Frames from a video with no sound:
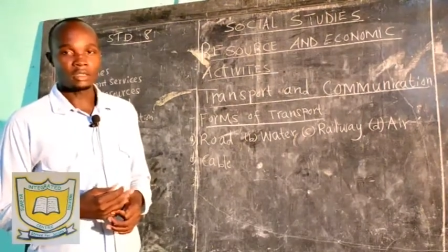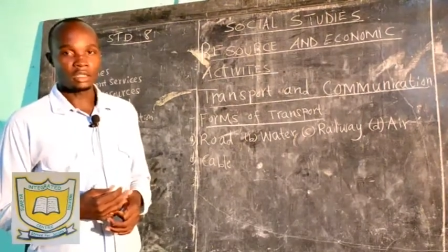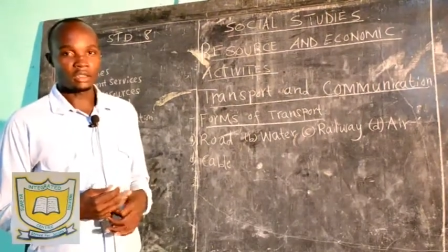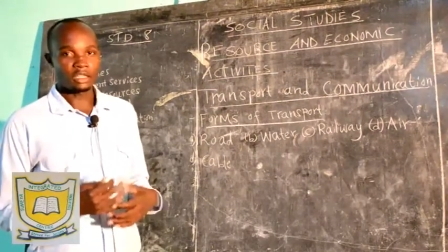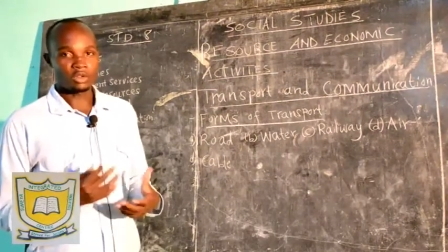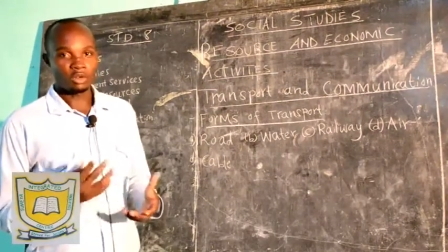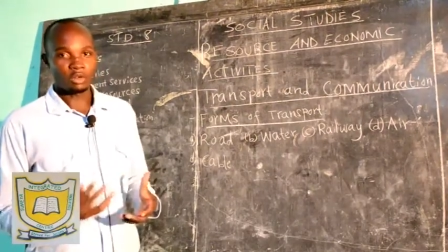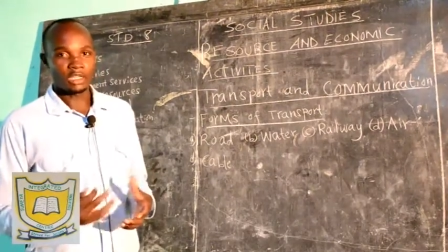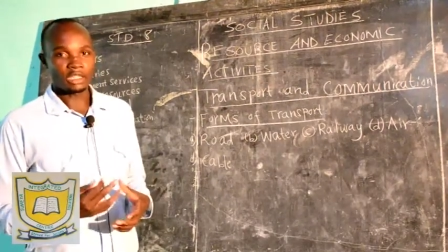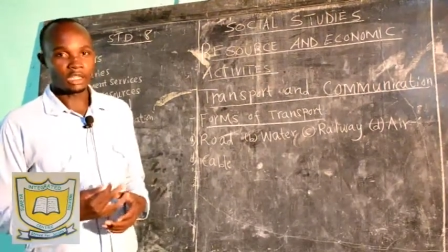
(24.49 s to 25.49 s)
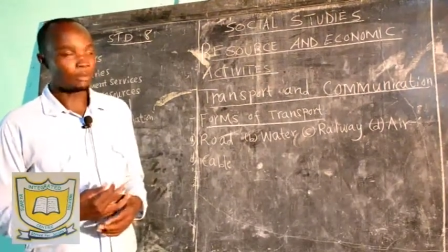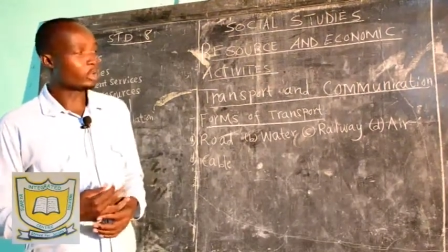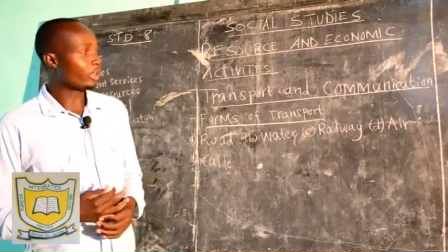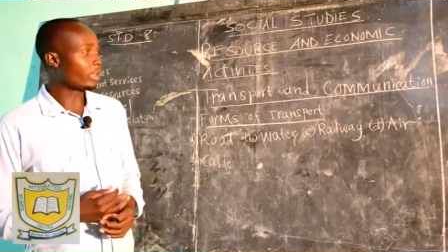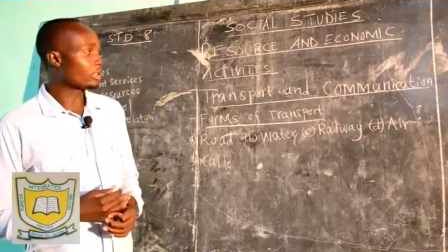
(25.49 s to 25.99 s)
I think we were winding up
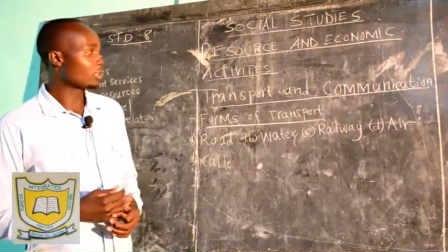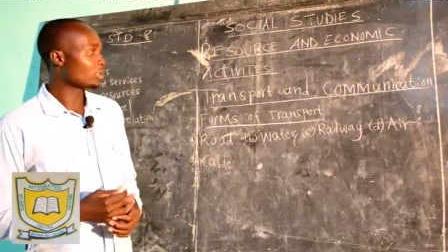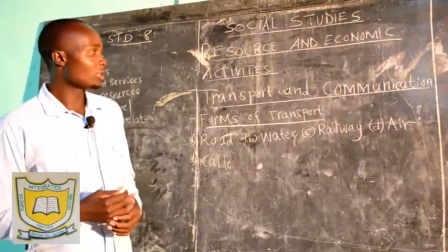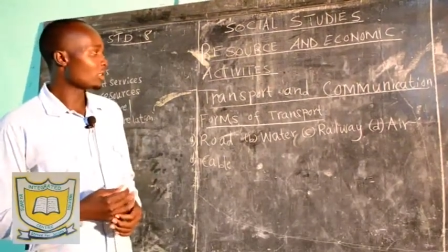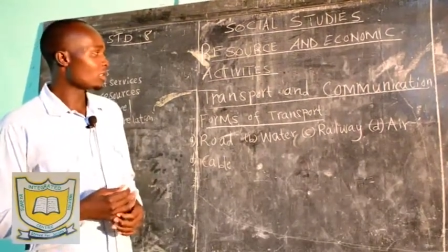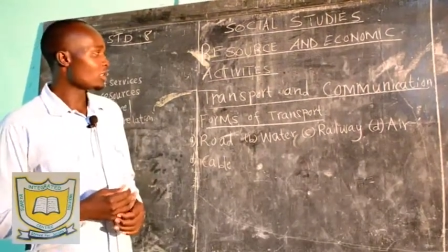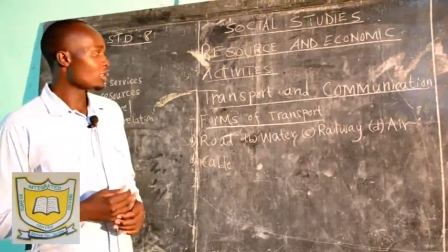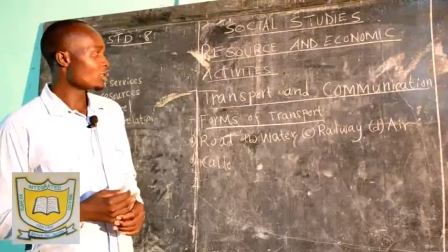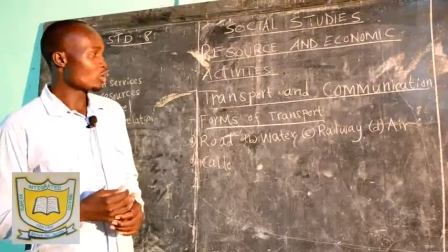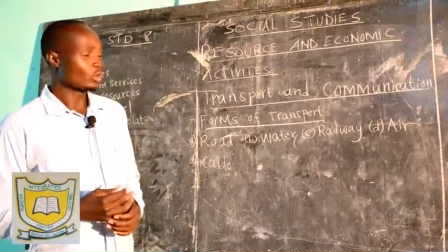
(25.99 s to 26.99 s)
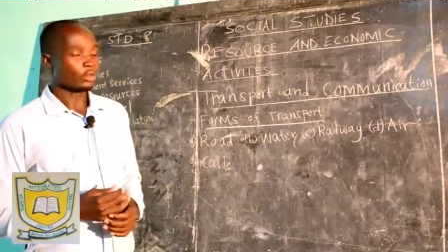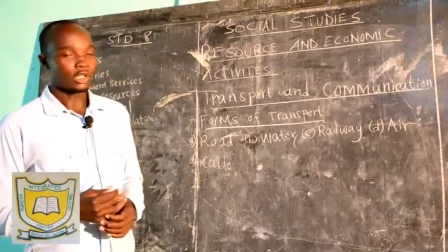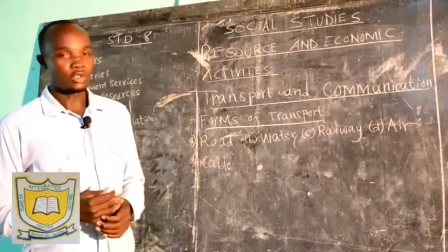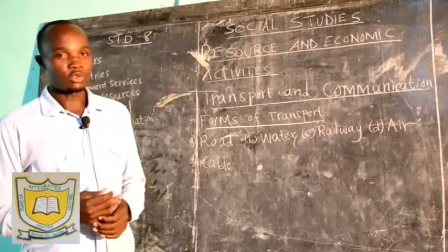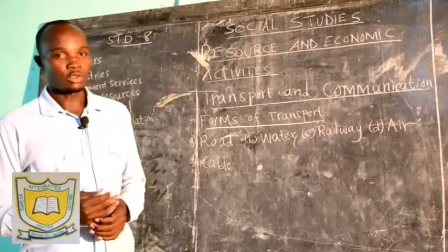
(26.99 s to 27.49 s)
on that. So we
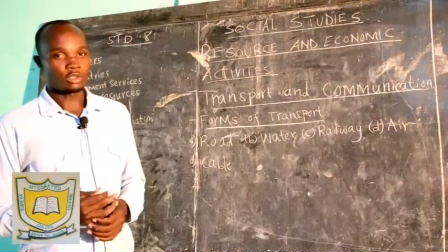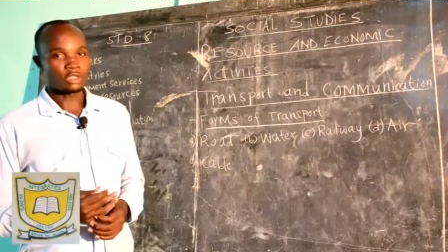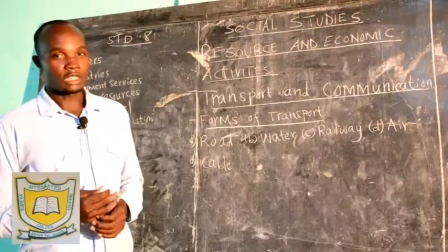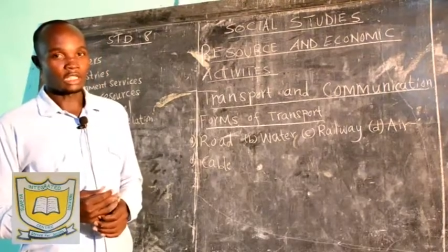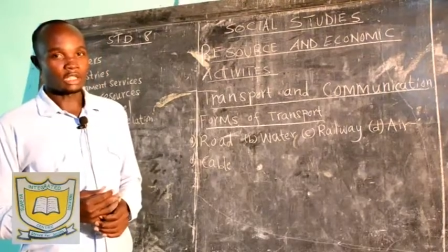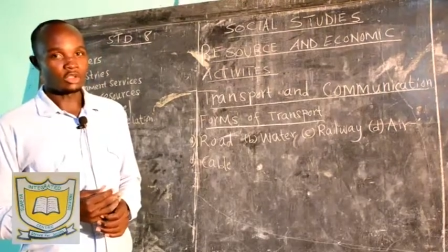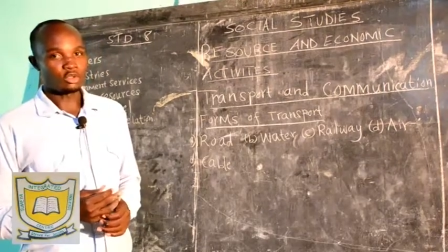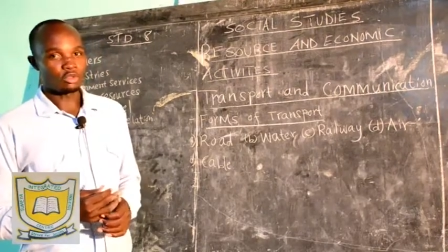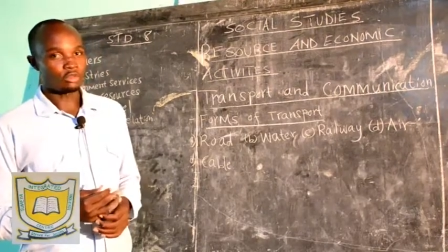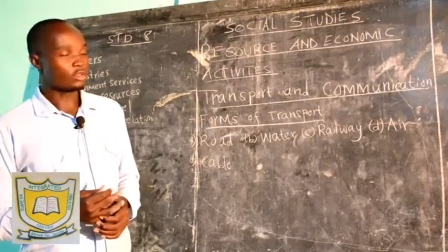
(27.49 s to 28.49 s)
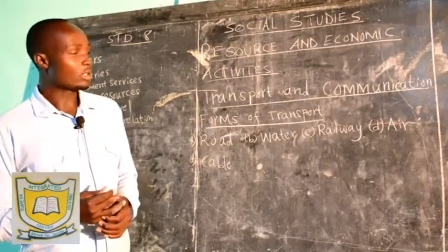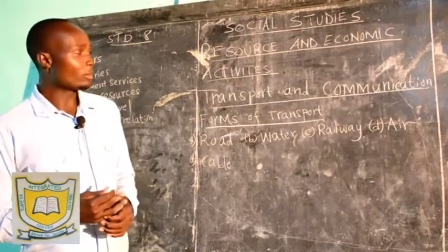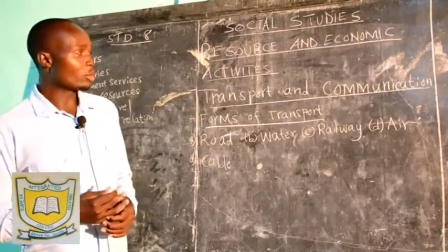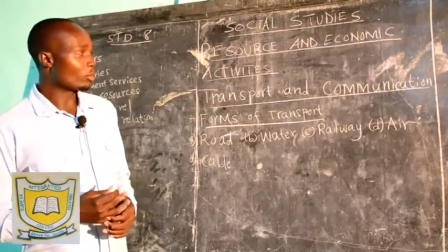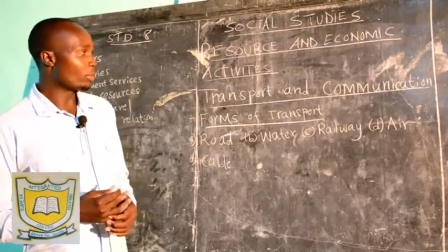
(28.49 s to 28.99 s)
want to start a new
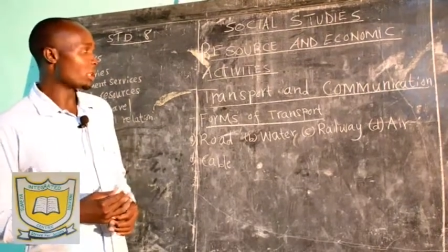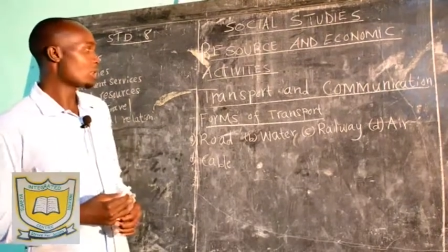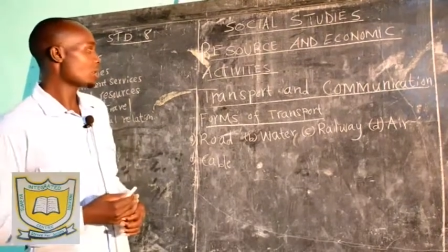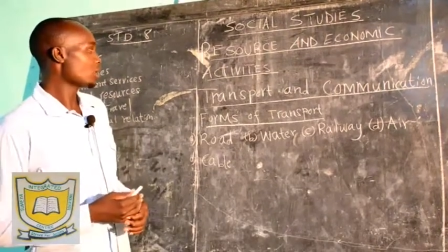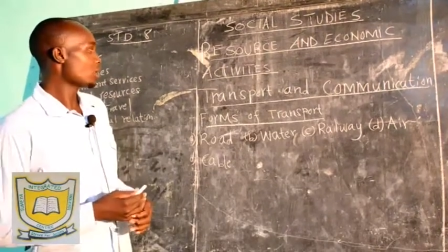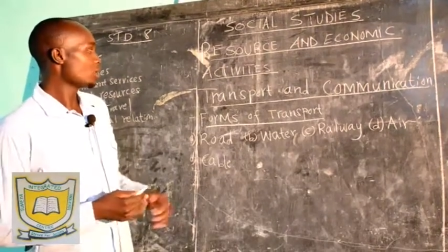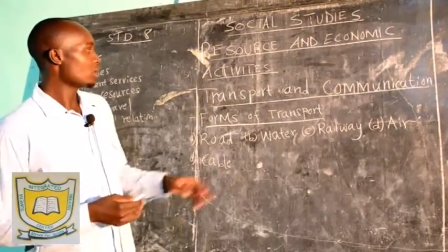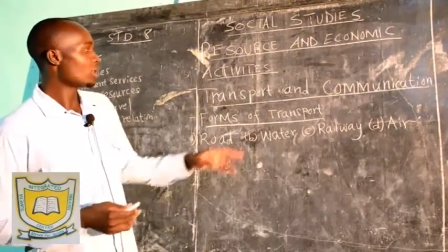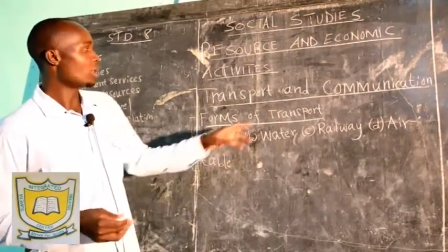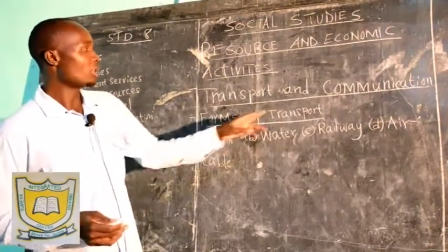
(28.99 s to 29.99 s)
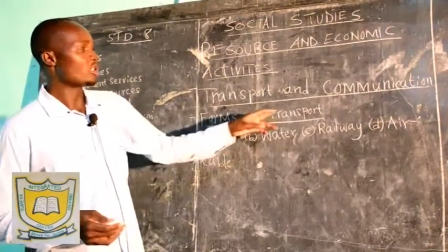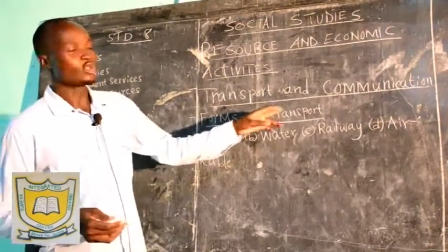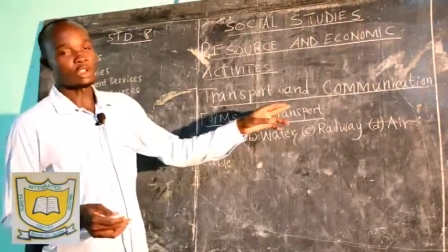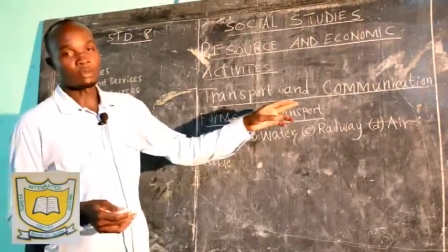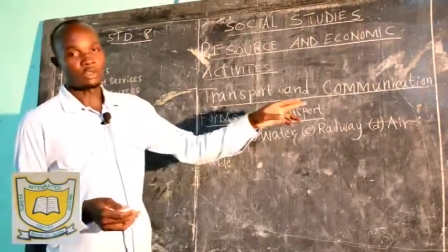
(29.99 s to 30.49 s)
subtopic, that is
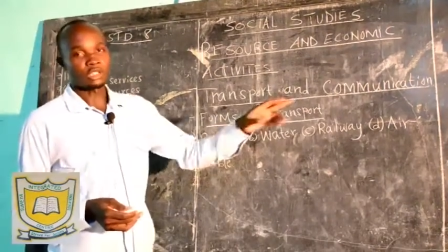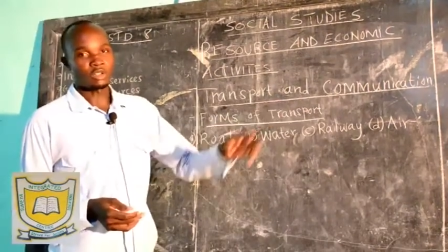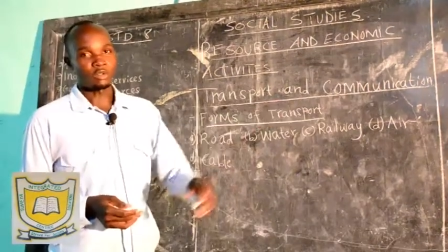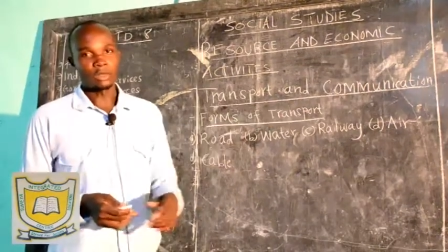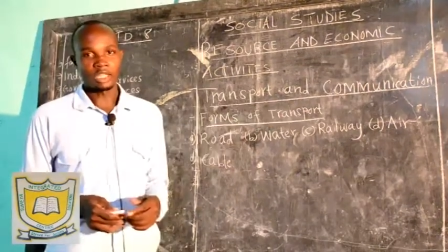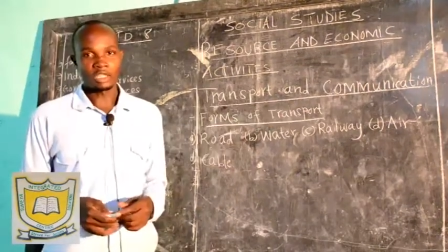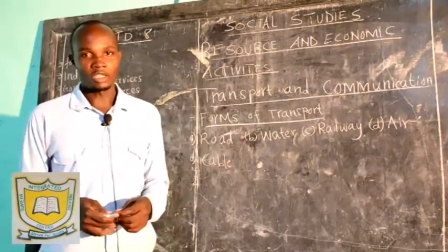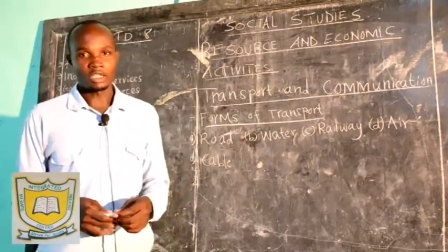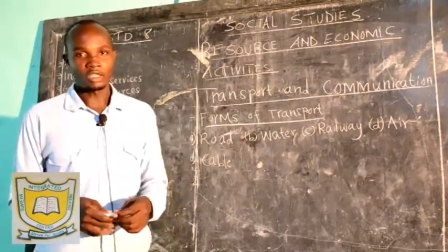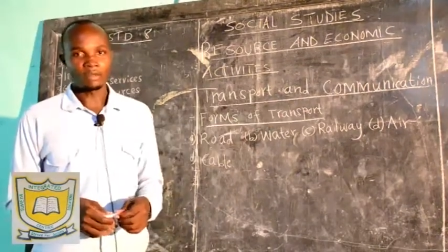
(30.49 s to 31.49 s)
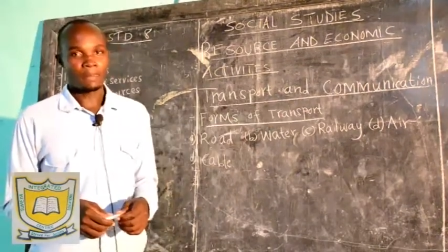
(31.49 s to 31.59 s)
transport and communication.